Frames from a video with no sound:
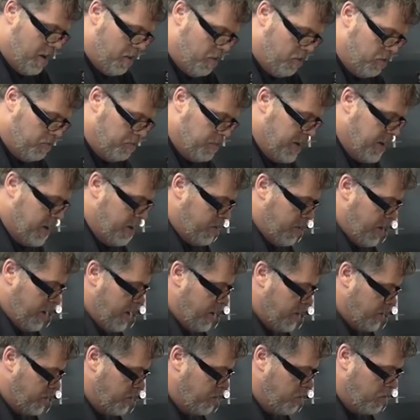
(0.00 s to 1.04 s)
out because I
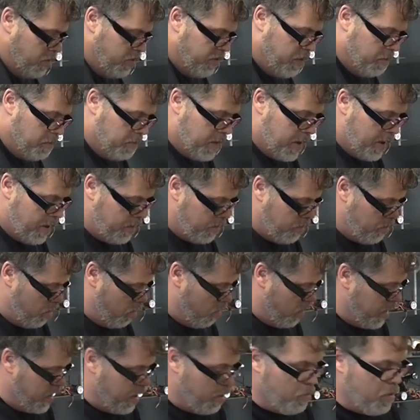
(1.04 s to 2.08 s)
got two of them.
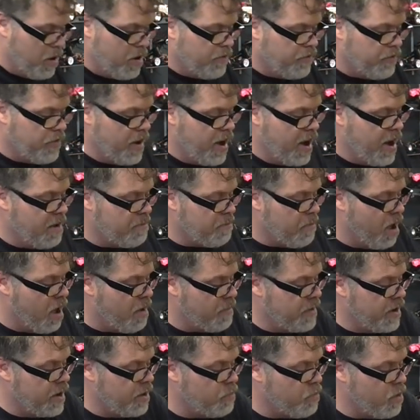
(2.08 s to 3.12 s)
So I got one for hand
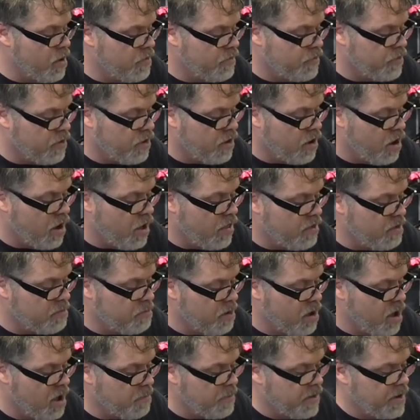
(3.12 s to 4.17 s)
bombing and one for other
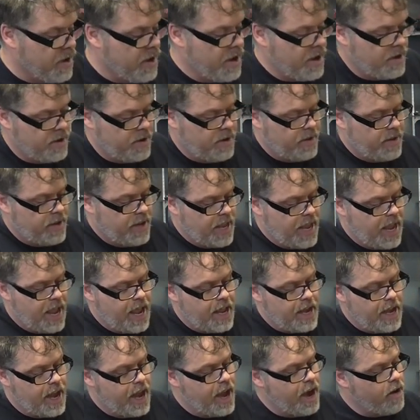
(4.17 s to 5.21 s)
bombing. And the
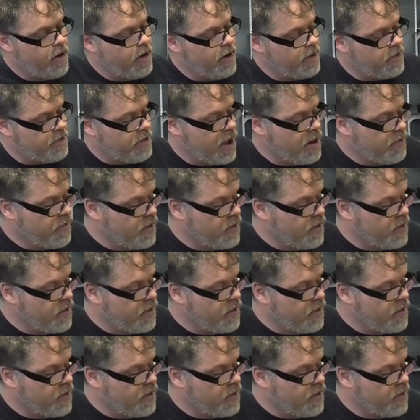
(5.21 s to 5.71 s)
cat hair is